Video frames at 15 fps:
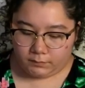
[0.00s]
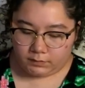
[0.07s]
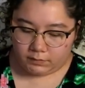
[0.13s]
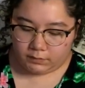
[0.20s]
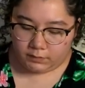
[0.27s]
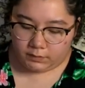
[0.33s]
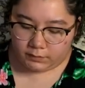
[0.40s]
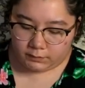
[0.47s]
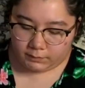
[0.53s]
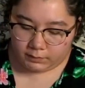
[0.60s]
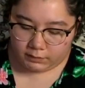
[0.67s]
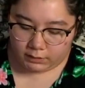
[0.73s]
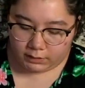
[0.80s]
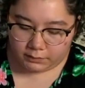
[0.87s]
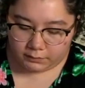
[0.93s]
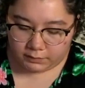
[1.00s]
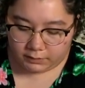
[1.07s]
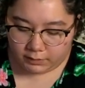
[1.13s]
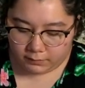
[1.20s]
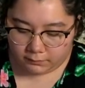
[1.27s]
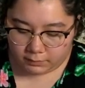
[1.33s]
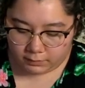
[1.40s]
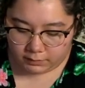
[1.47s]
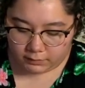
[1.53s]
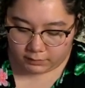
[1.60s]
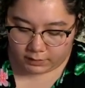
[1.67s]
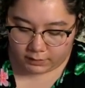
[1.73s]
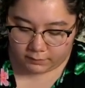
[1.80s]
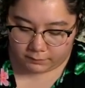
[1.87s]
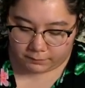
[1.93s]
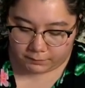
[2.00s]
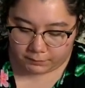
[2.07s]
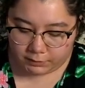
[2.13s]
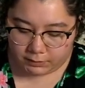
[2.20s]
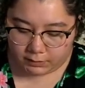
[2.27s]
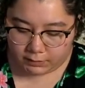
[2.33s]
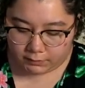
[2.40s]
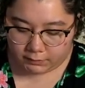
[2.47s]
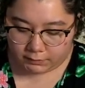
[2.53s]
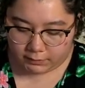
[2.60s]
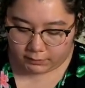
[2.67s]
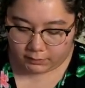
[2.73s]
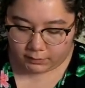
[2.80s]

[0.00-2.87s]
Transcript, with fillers: So this one, I don't think I want to have fully colored in.